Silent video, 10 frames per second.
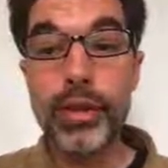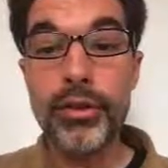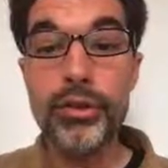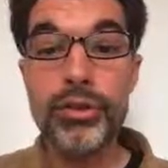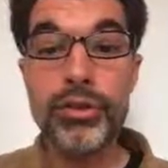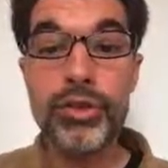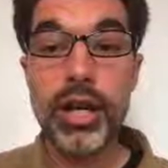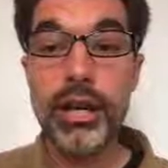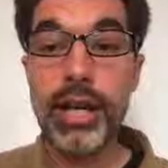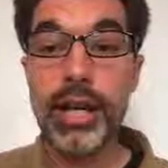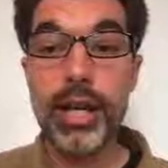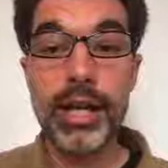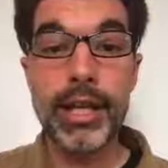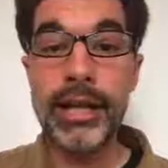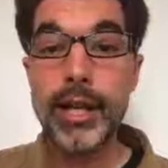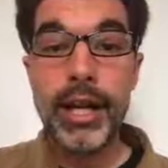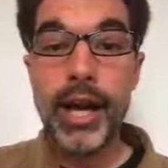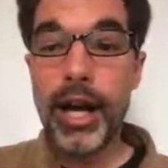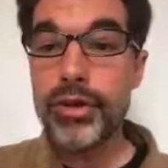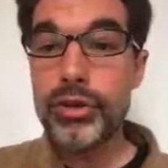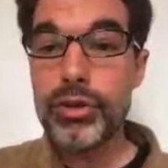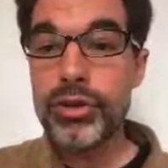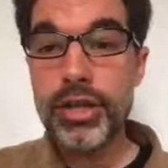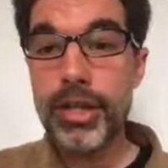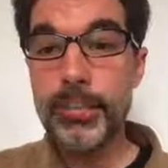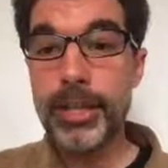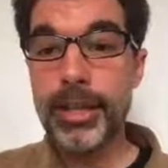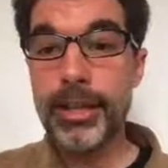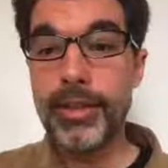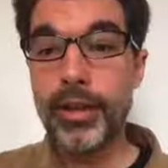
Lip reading: Social sharing plugins